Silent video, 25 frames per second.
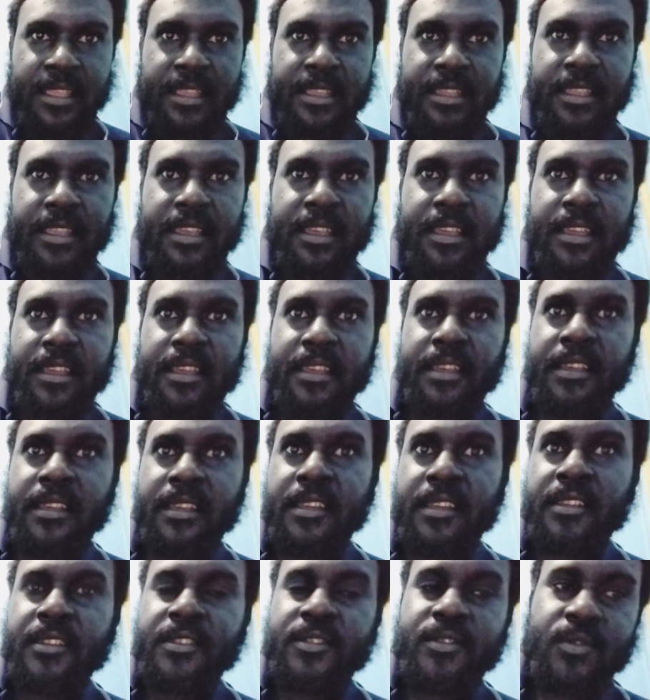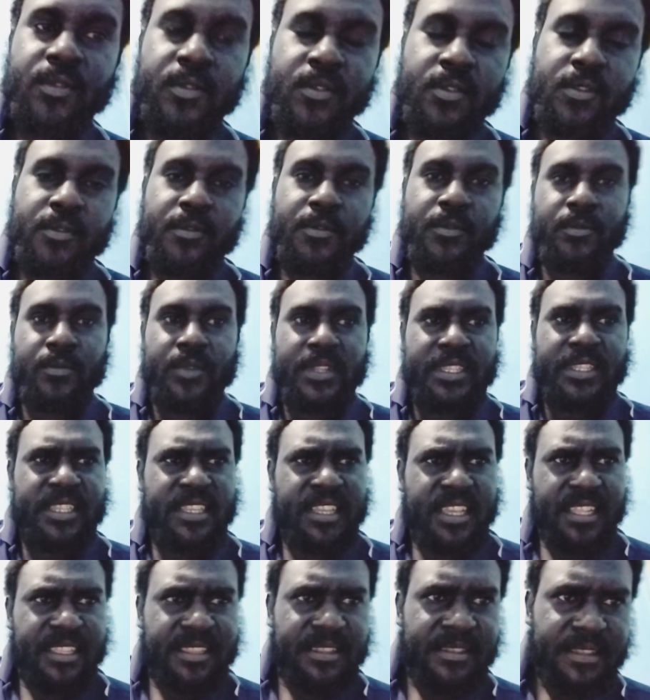Yeah. So once
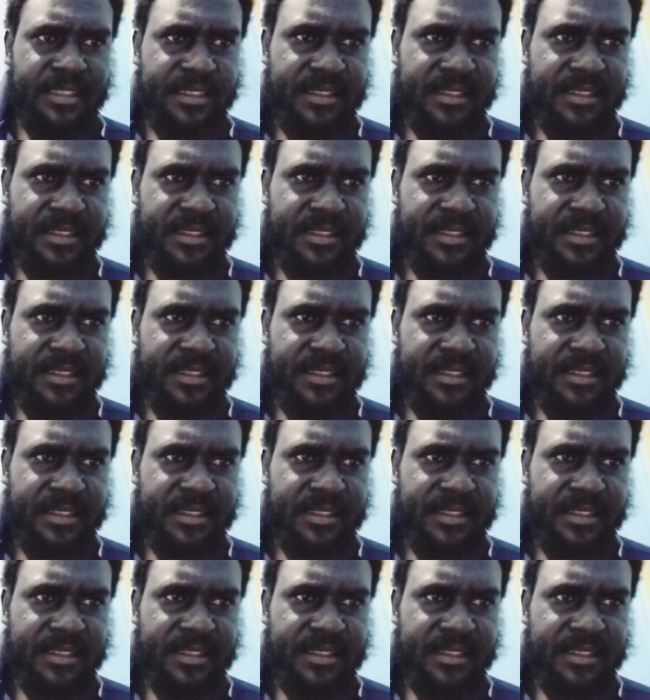again,